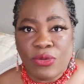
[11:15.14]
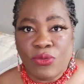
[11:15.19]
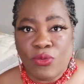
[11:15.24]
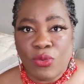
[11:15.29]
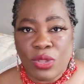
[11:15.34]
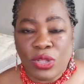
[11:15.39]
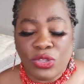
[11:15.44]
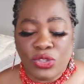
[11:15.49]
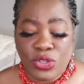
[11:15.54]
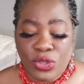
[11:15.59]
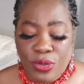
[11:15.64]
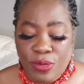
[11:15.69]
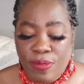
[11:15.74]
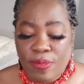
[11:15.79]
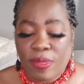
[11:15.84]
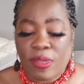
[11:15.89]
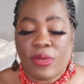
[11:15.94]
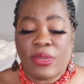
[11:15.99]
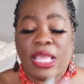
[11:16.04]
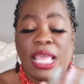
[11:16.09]
will do,
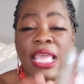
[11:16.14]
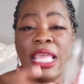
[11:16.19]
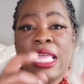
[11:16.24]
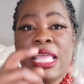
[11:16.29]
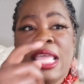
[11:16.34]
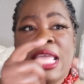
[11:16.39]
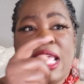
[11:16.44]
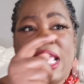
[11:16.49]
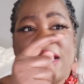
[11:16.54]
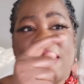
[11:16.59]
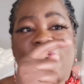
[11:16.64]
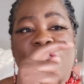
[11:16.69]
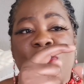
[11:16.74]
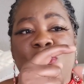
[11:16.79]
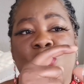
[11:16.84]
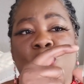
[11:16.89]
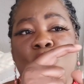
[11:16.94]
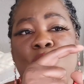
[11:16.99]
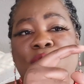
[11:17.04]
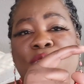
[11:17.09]
okay? And then
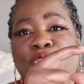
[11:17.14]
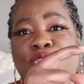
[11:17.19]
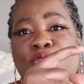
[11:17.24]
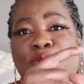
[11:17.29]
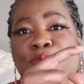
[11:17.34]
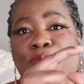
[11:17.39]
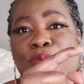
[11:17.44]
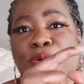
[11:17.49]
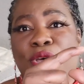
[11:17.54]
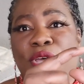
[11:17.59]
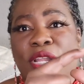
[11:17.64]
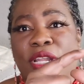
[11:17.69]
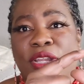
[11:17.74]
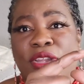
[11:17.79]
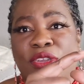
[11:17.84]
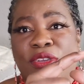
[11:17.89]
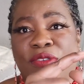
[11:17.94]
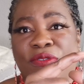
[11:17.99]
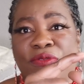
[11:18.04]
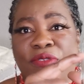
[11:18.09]
you want to put
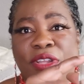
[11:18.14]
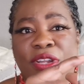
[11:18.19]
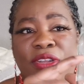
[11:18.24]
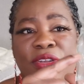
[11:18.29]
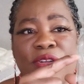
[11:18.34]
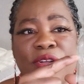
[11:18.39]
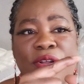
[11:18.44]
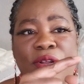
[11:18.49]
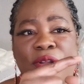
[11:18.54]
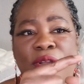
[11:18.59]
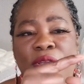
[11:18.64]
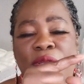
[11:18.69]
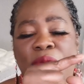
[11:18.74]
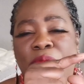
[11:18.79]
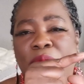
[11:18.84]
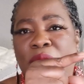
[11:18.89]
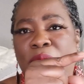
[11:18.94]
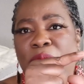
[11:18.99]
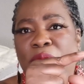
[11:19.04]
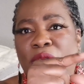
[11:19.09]
your vinegar
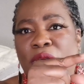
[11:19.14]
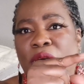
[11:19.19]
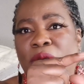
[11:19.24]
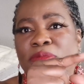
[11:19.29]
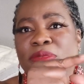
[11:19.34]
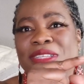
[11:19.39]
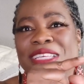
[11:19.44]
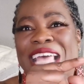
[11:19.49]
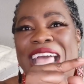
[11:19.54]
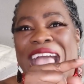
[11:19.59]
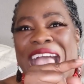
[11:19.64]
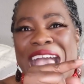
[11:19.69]
maybe up to